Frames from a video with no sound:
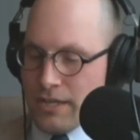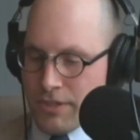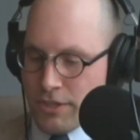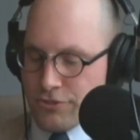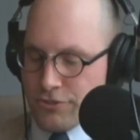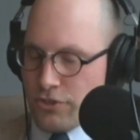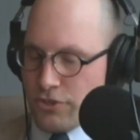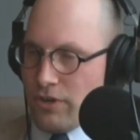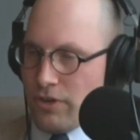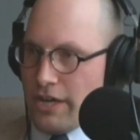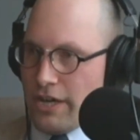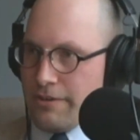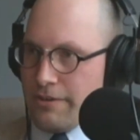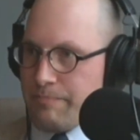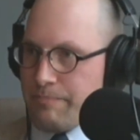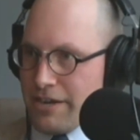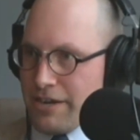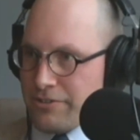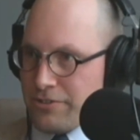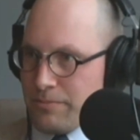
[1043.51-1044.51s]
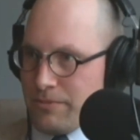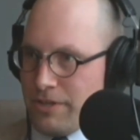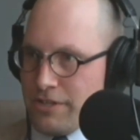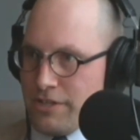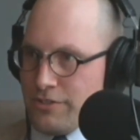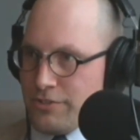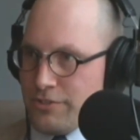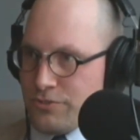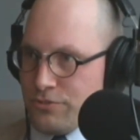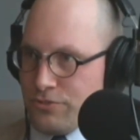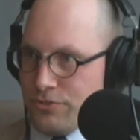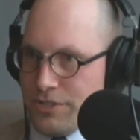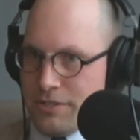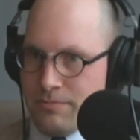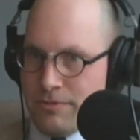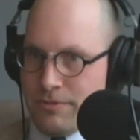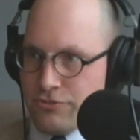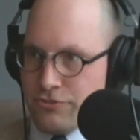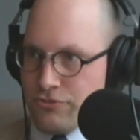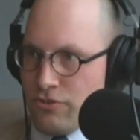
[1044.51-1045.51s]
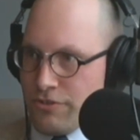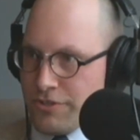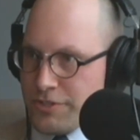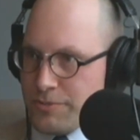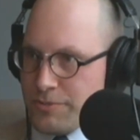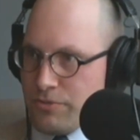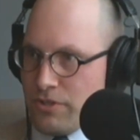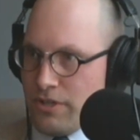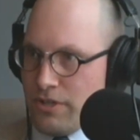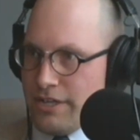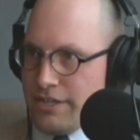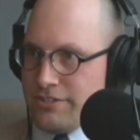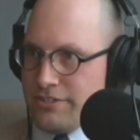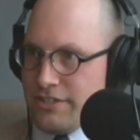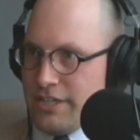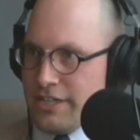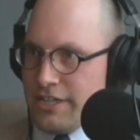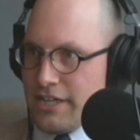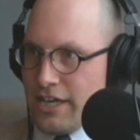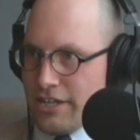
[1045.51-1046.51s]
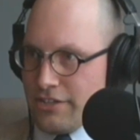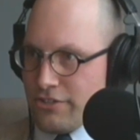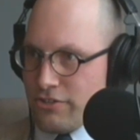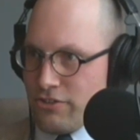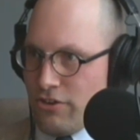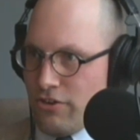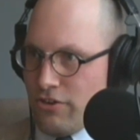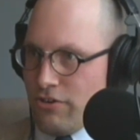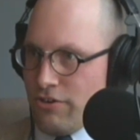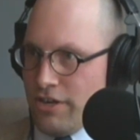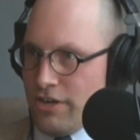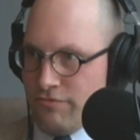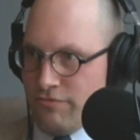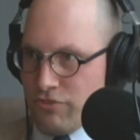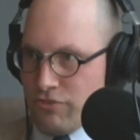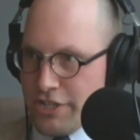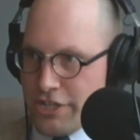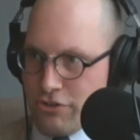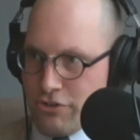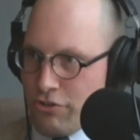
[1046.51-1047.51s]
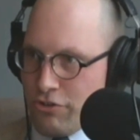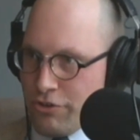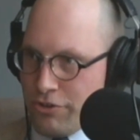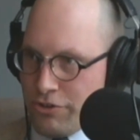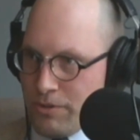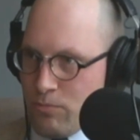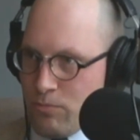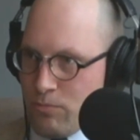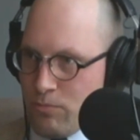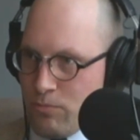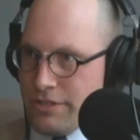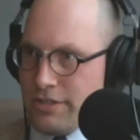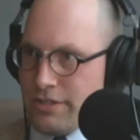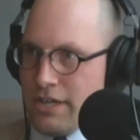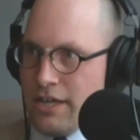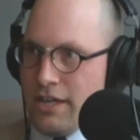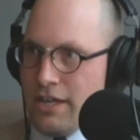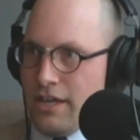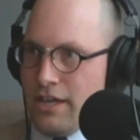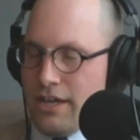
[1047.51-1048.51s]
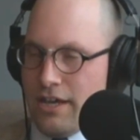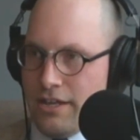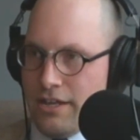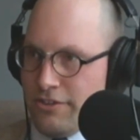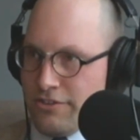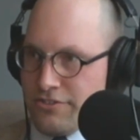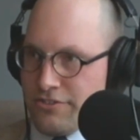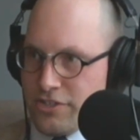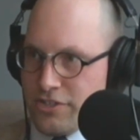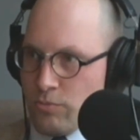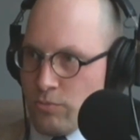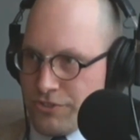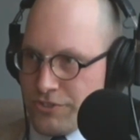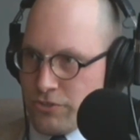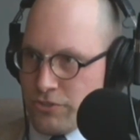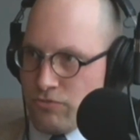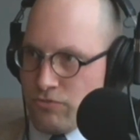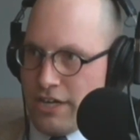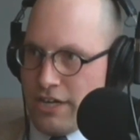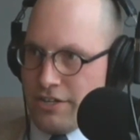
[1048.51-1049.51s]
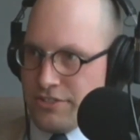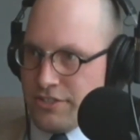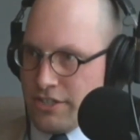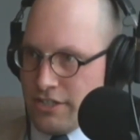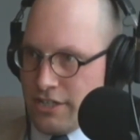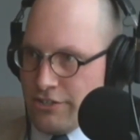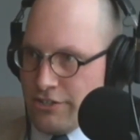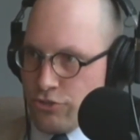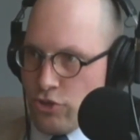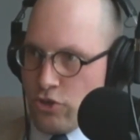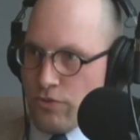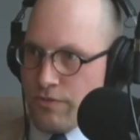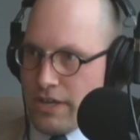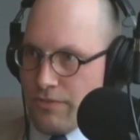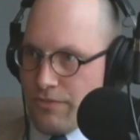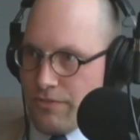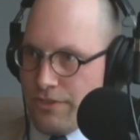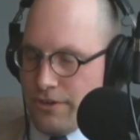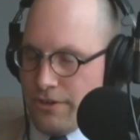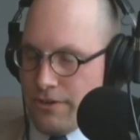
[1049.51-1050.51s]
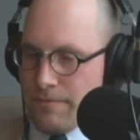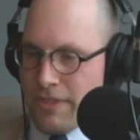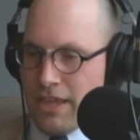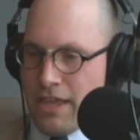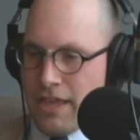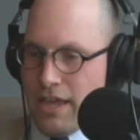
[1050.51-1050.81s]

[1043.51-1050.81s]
So I packed up my easel and my drawing supplies, and I got in the car, and really early in the morning, the sun was still rising, and I drove out there.